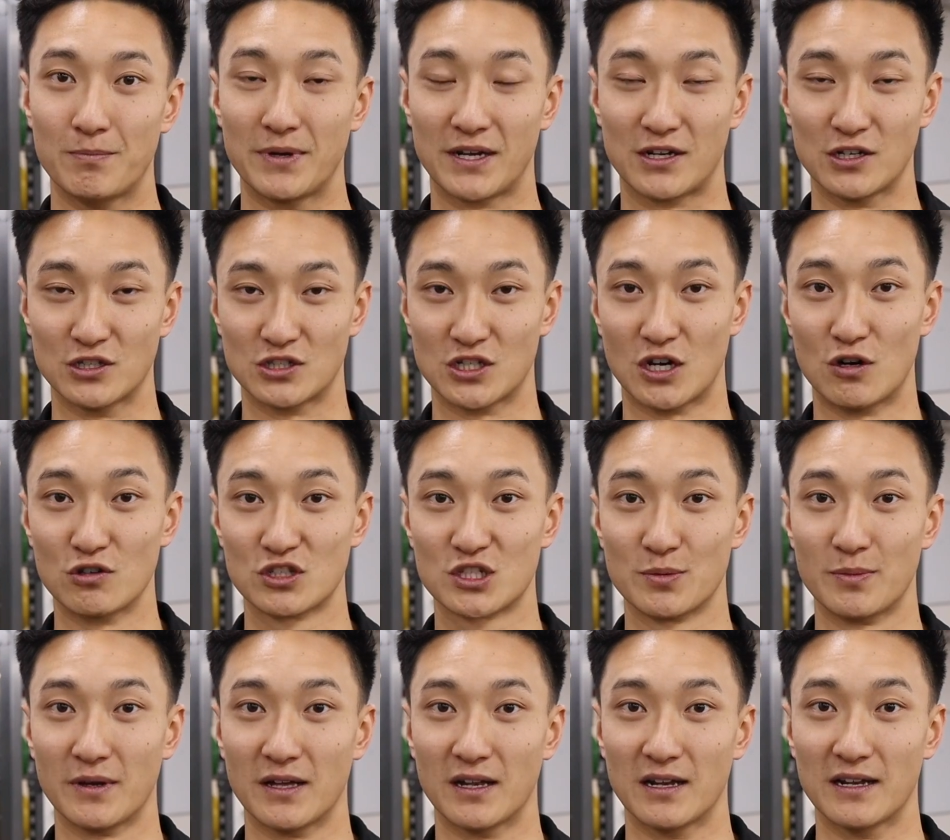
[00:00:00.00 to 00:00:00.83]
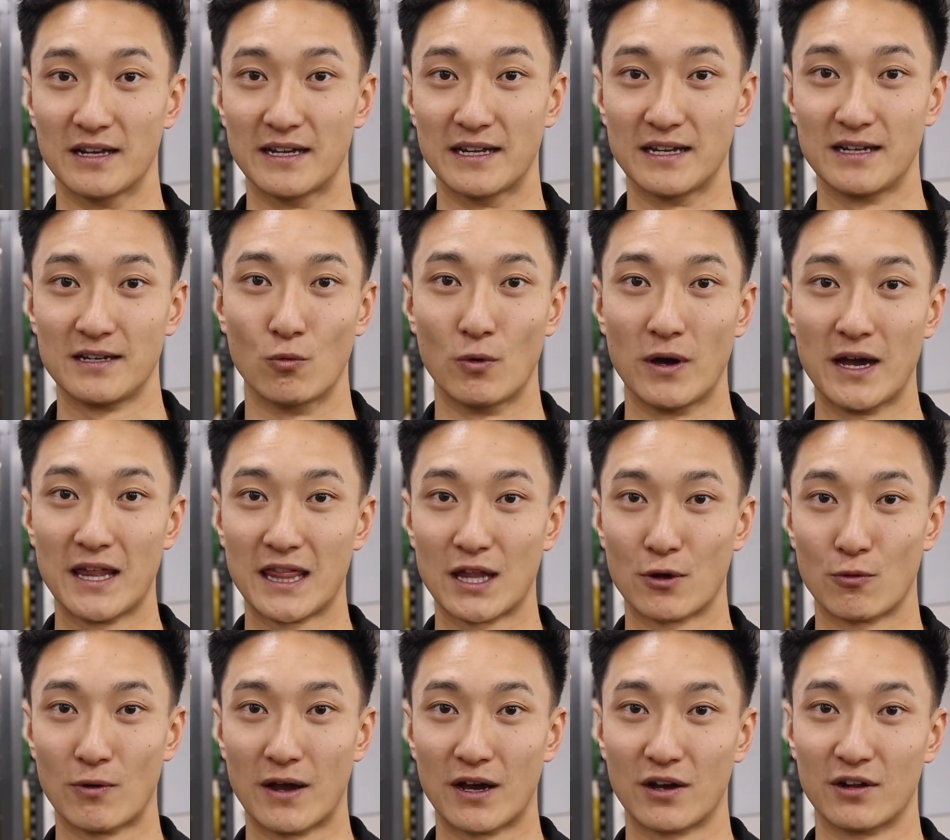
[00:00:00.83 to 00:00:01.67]
Because ultimately, where
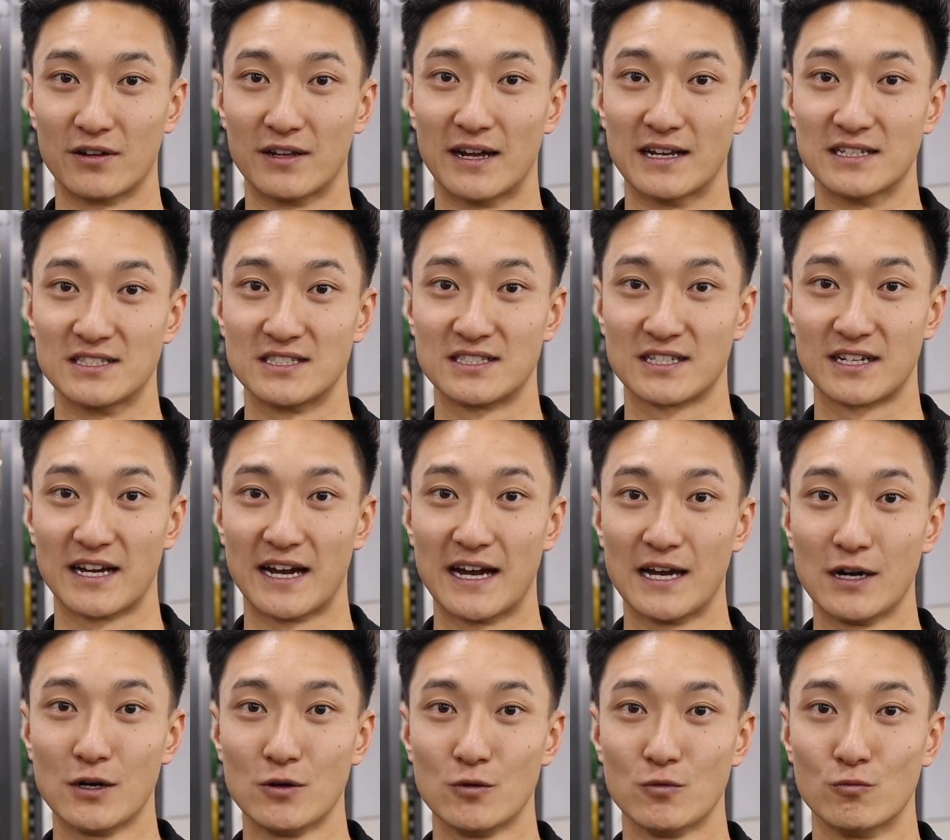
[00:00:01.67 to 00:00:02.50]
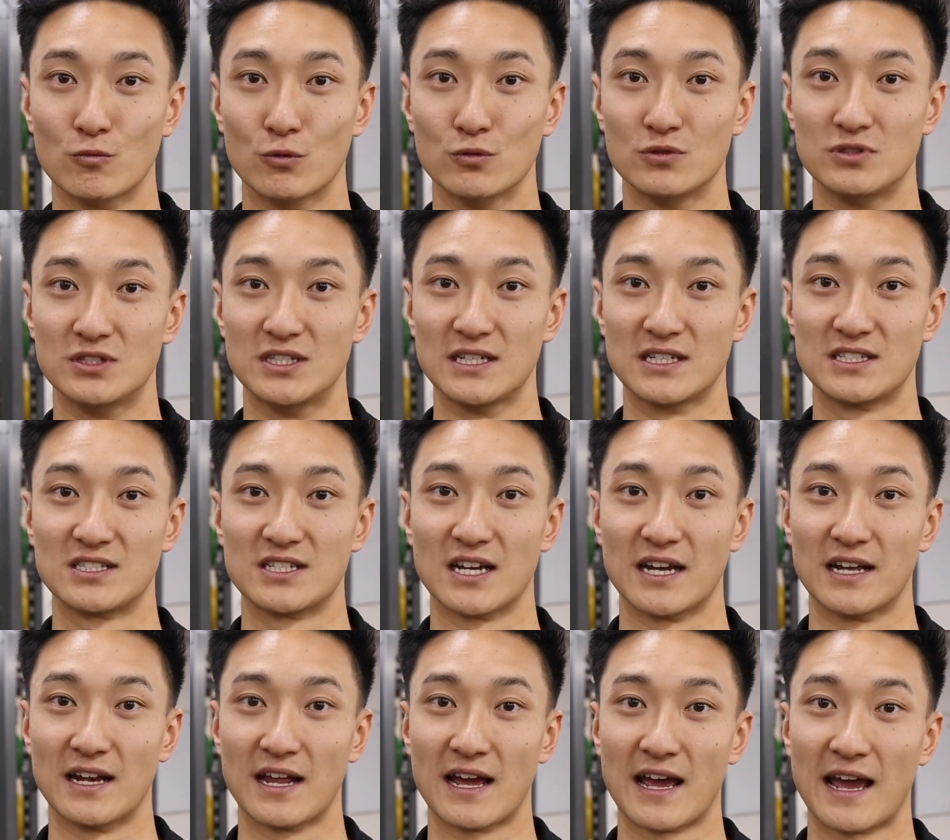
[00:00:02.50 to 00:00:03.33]
they're at on that scale will
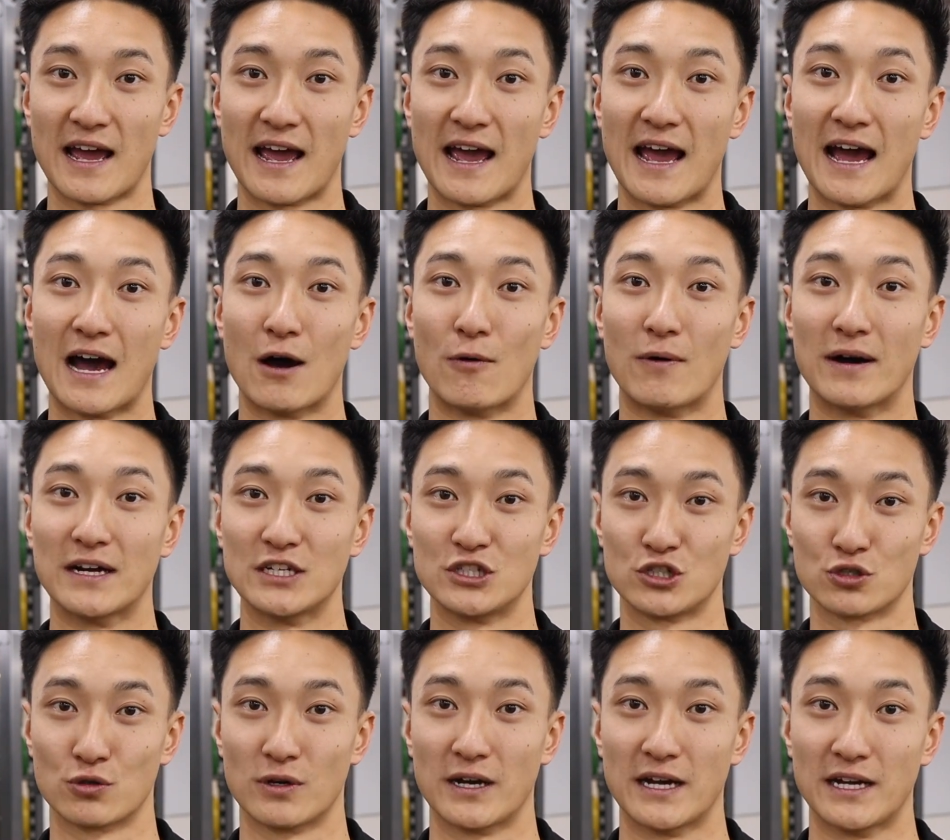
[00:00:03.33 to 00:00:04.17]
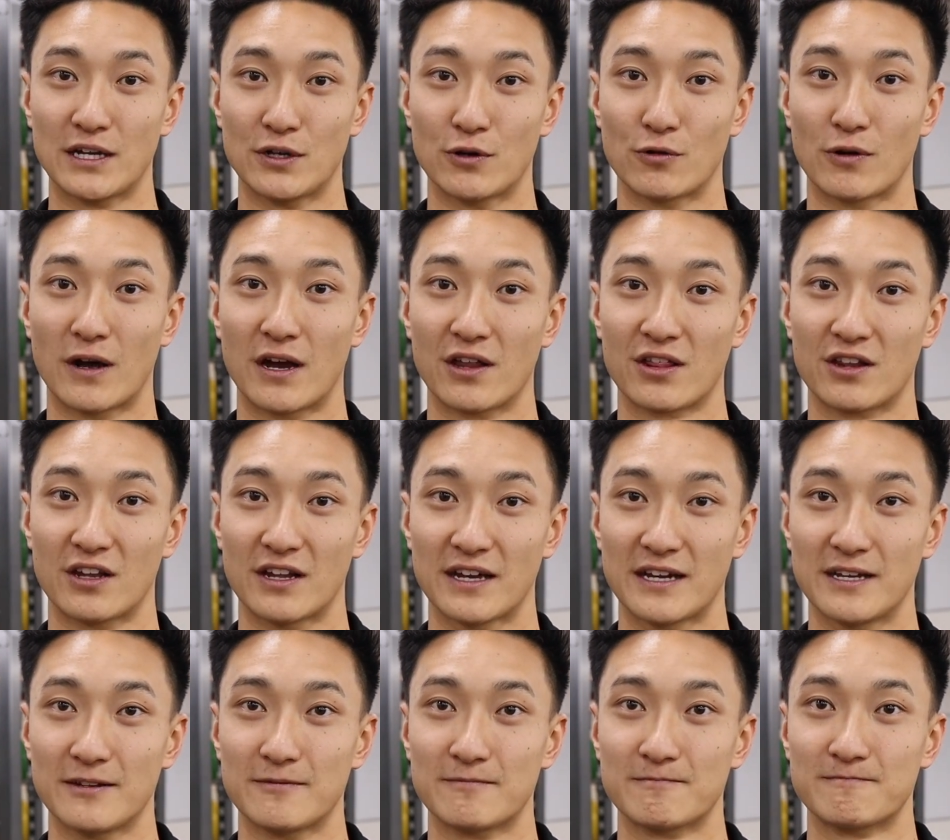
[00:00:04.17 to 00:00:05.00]
dictate how I train your
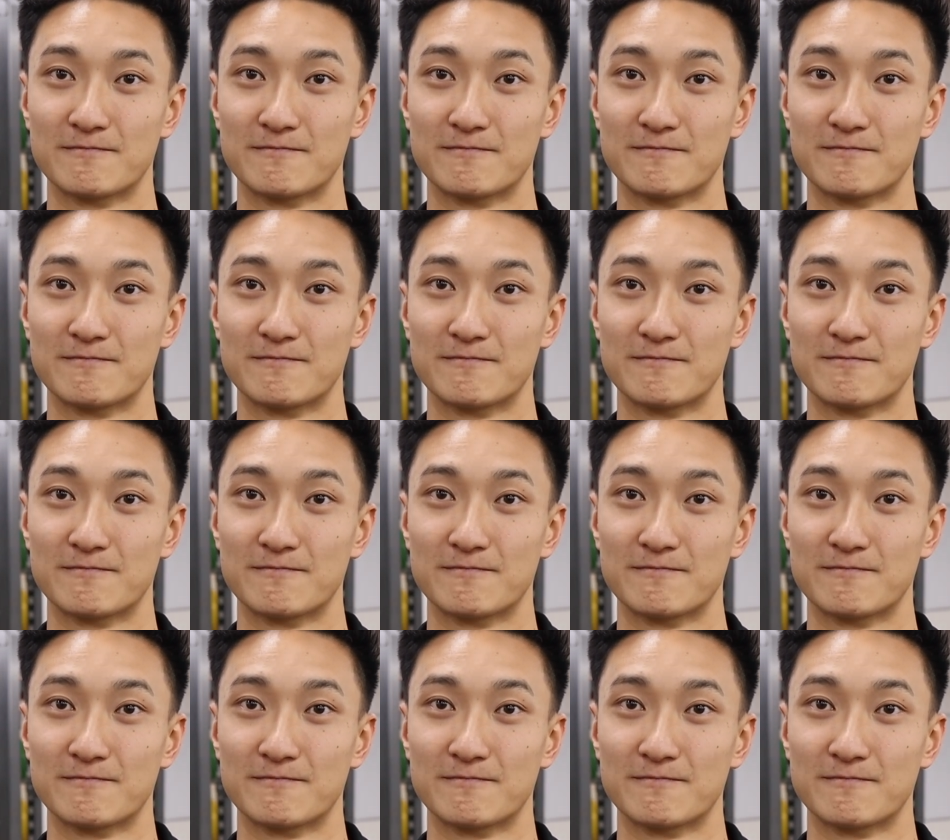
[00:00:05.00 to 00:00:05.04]
athlete.